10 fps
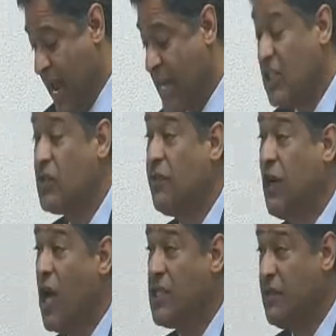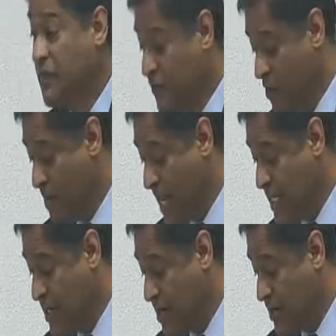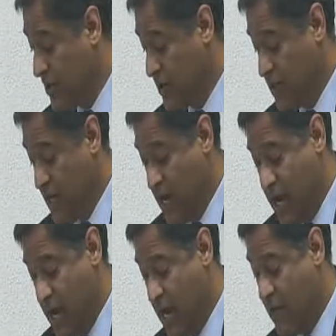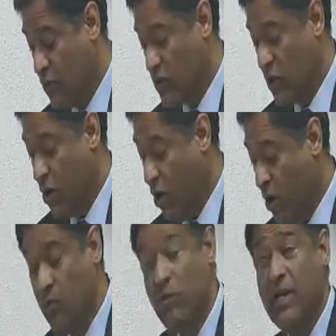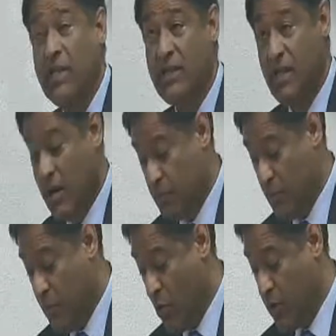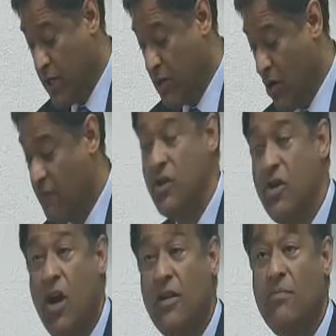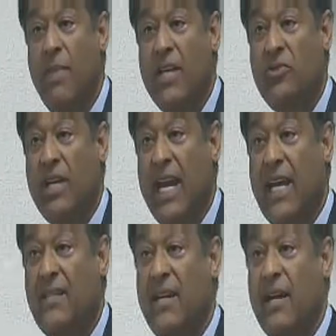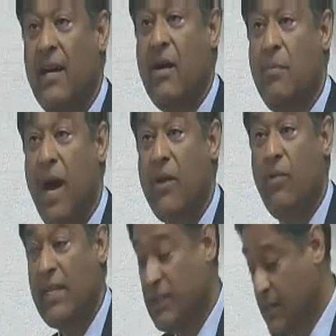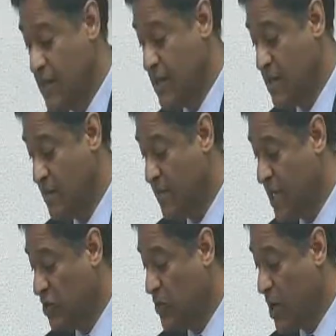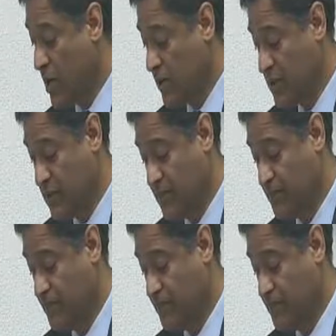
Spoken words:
and his philosophy for many years, and was always a proponent of not measuring India by Western benchmarks.